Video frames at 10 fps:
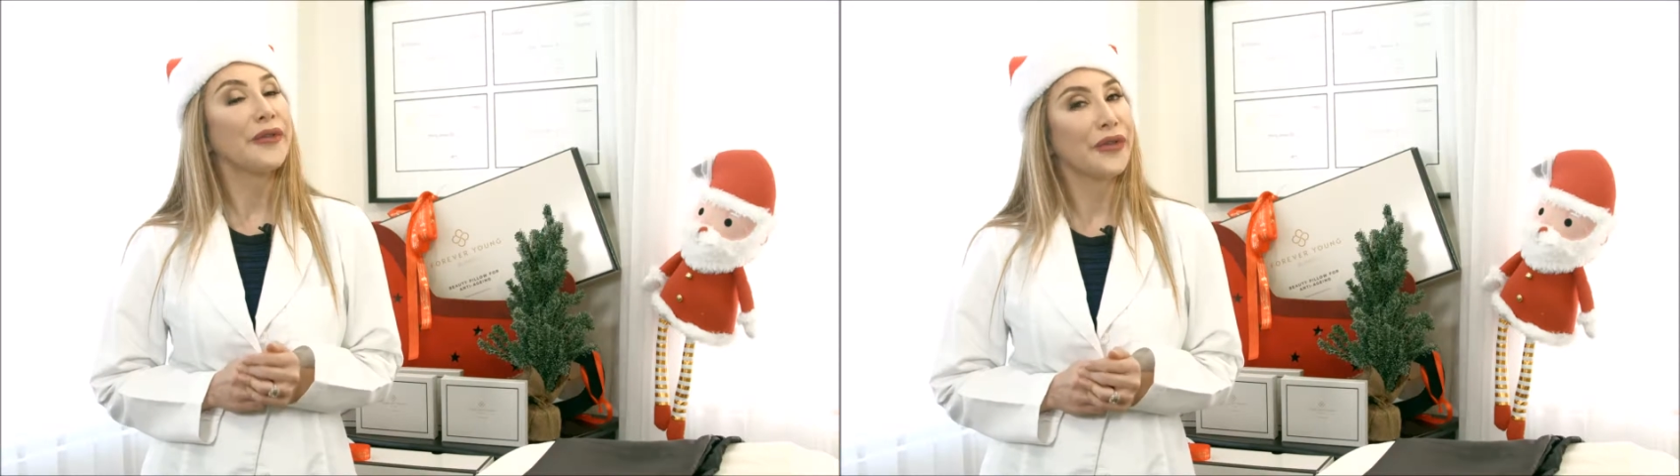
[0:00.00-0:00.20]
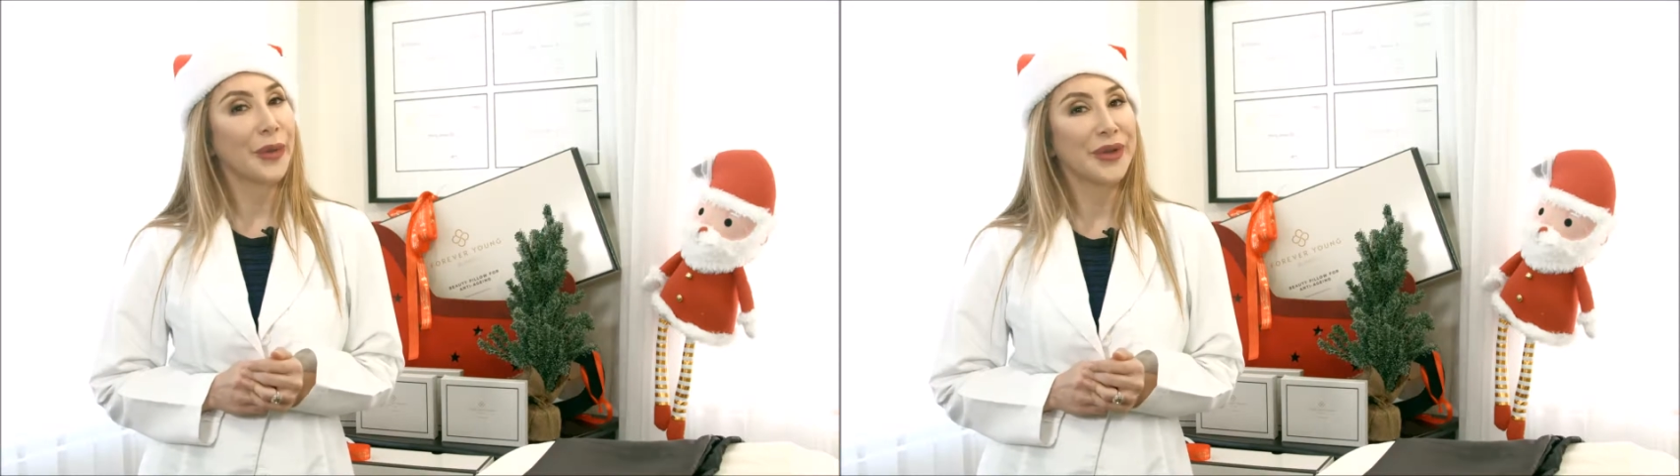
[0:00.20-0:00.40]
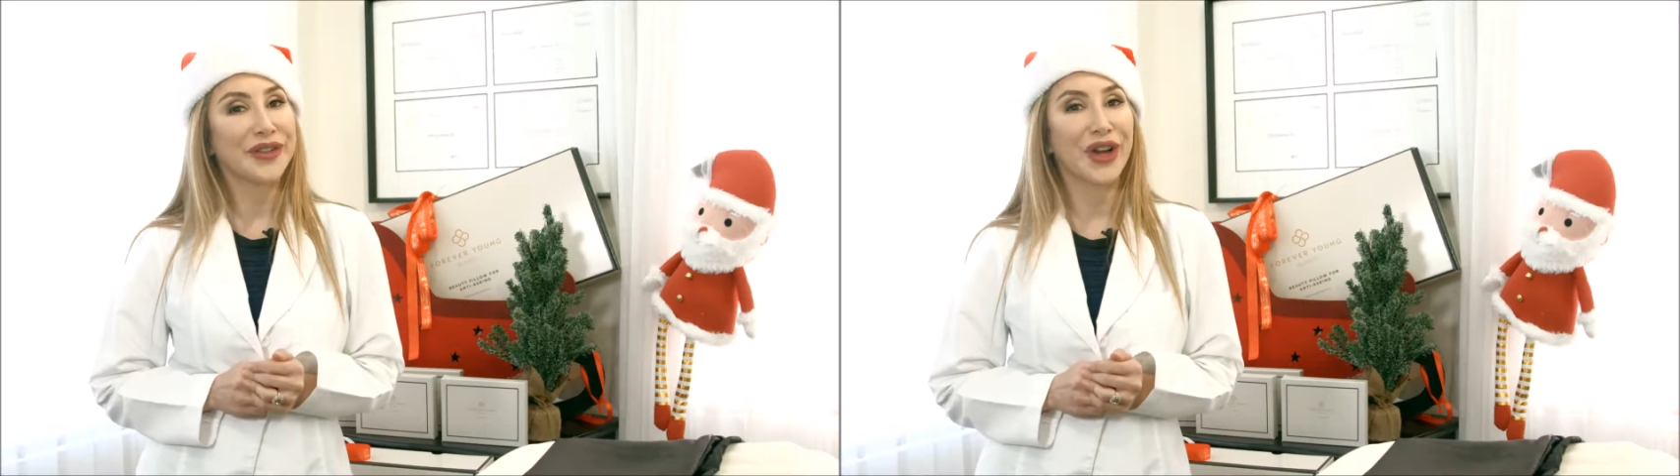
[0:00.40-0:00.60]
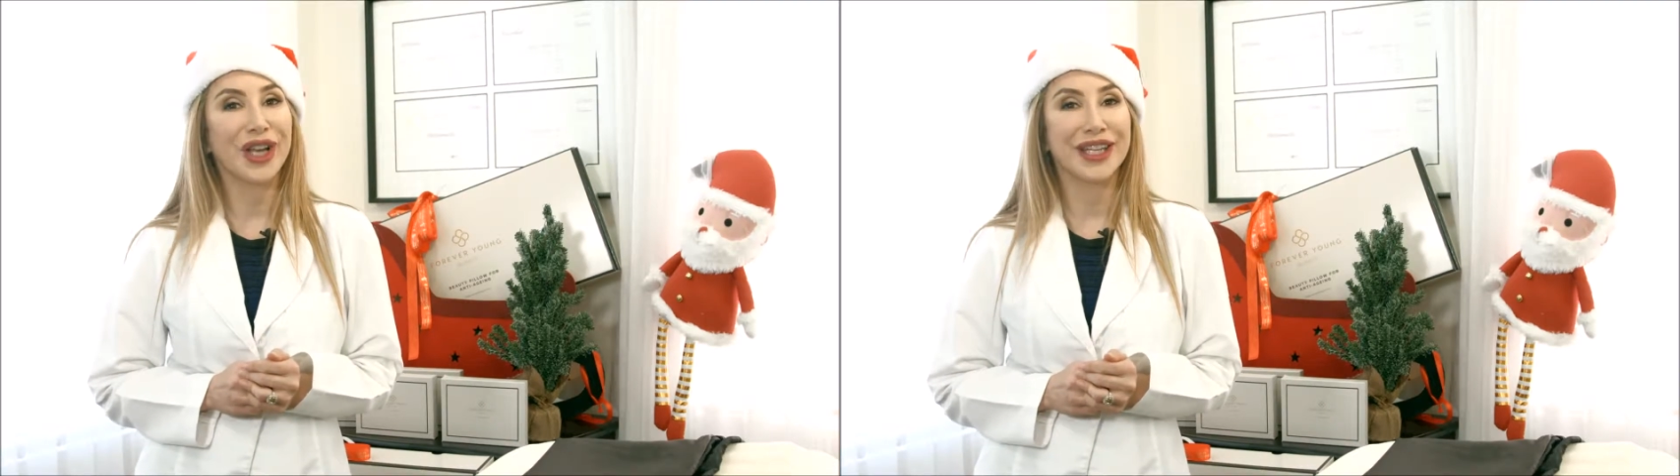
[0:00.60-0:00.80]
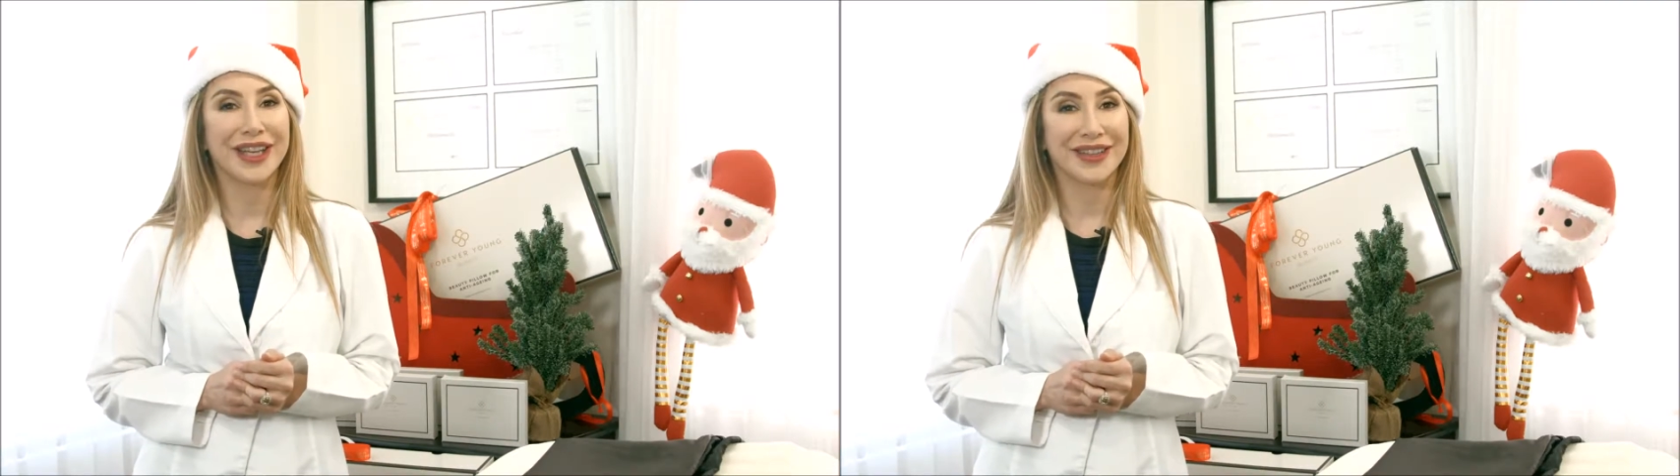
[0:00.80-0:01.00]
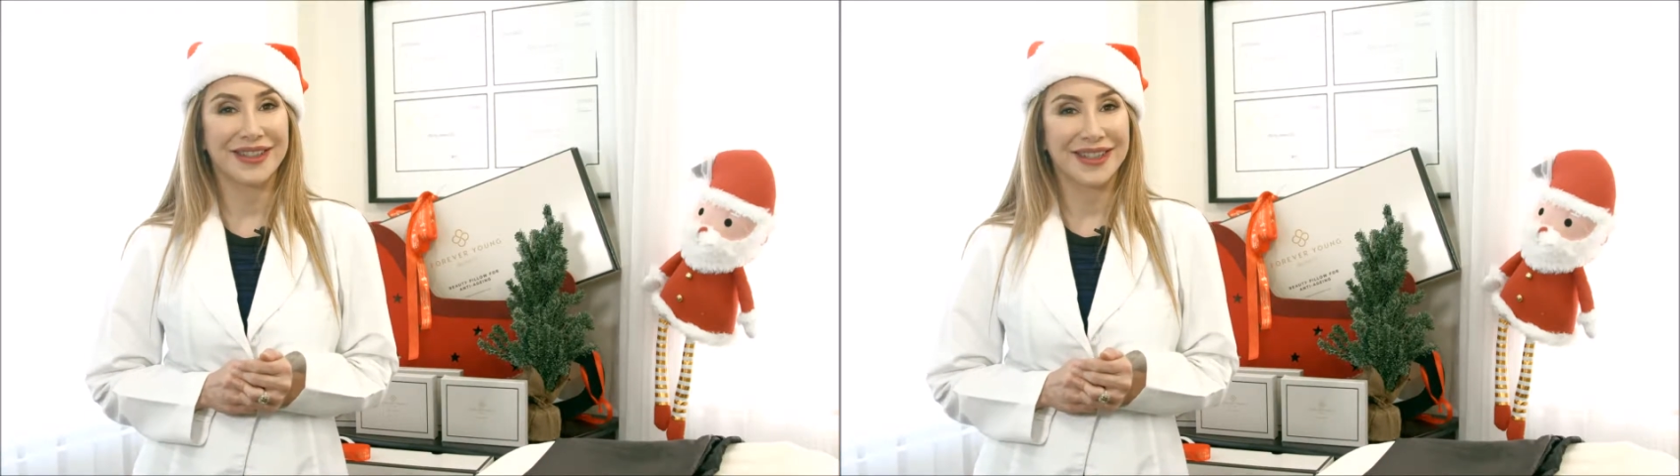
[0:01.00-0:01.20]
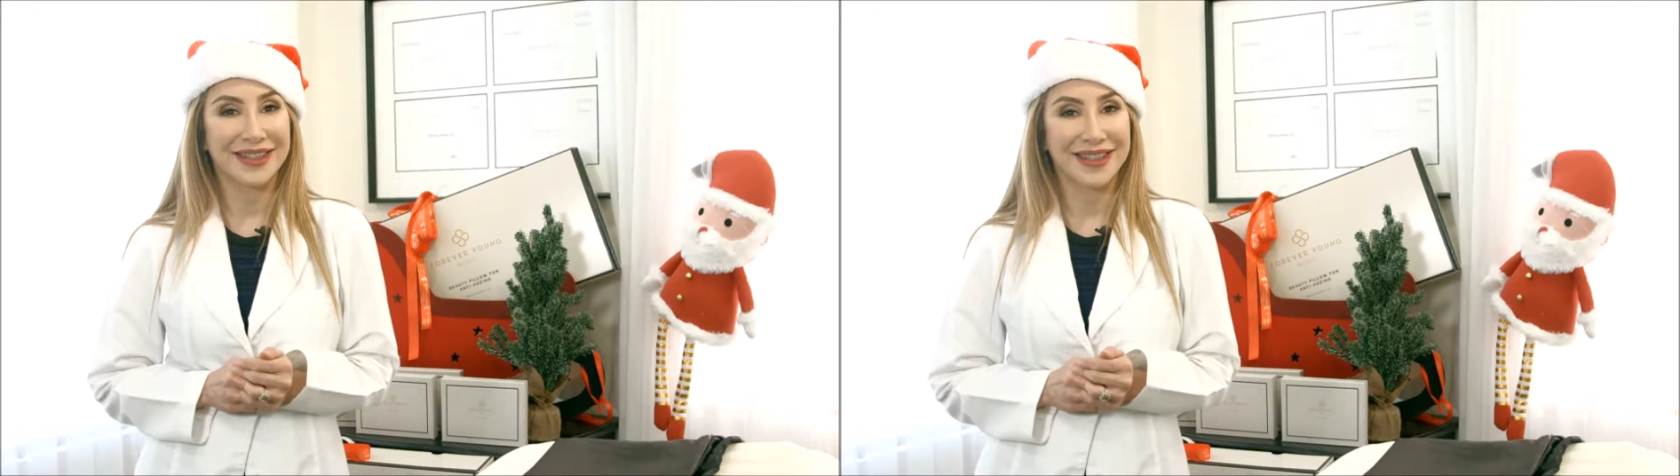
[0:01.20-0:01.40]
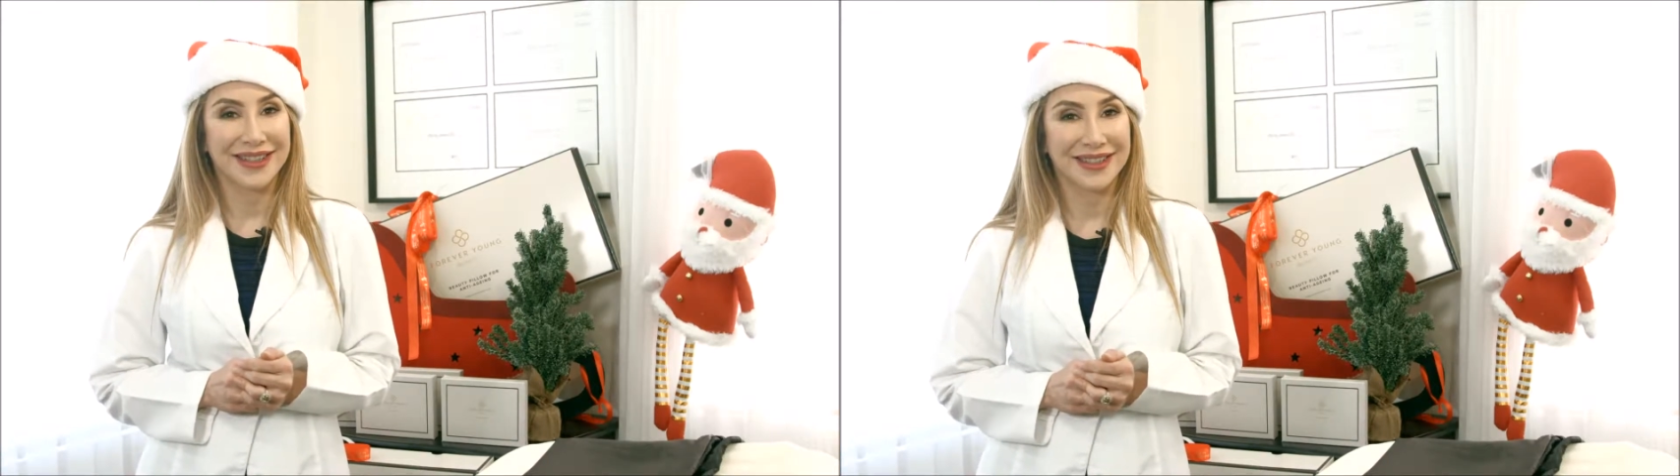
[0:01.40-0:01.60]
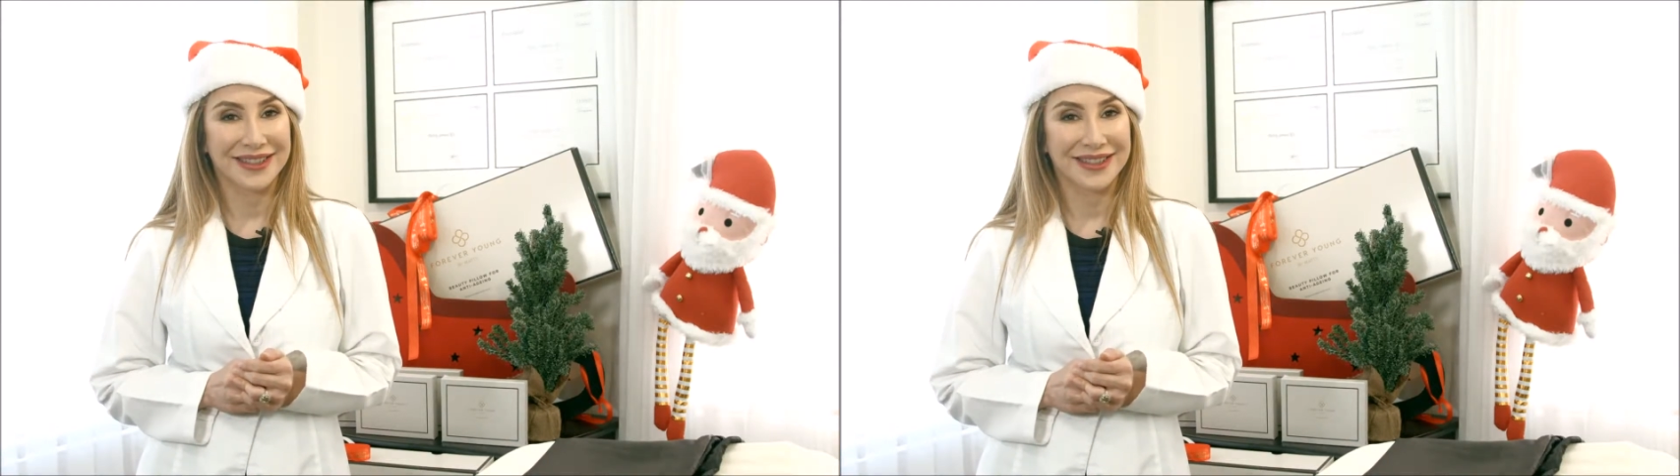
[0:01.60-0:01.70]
from this holiday season.